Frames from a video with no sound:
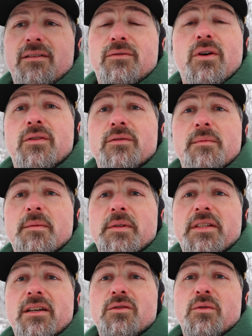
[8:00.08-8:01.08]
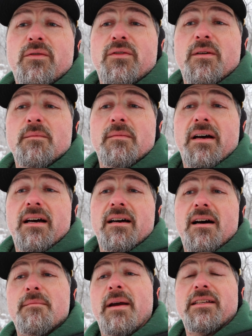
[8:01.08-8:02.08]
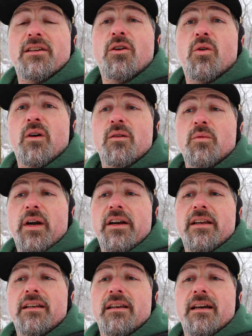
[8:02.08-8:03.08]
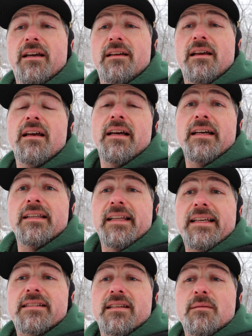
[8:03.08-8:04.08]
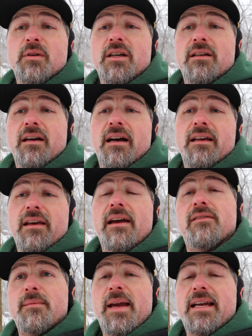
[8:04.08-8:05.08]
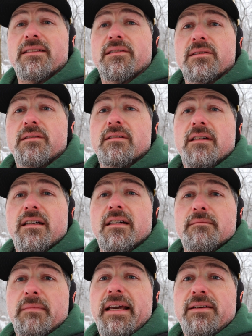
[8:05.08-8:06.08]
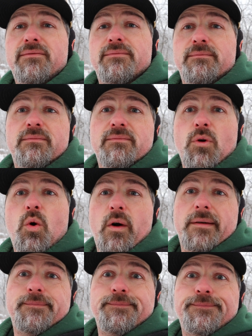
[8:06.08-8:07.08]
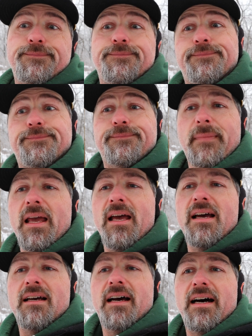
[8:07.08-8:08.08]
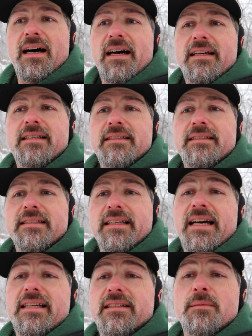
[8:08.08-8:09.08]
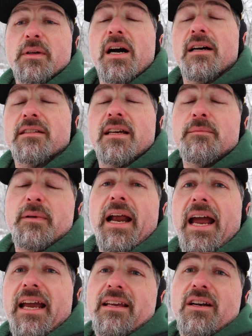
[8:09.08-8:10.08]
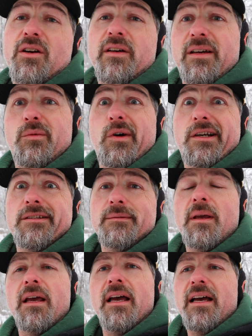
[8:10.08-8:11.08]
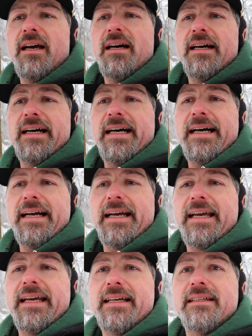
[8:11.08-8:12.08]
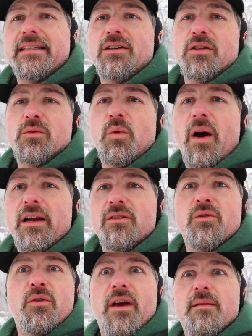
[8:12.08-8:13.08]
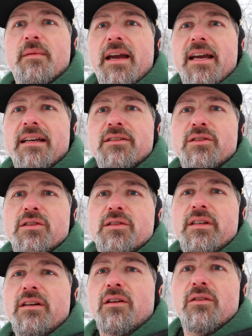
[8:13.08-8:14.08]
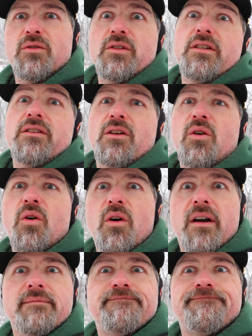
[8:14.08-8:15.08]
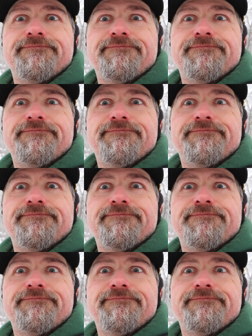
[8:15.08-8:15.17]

uh, photos from number six were from uh, A Maze in Corn, where in uh, late summer uh, they have a maze uh, made of corn. Uh, kind of simple concept, but hey, you know, it works. Uh, of course, walking through that maze, seeing all those ears of corn,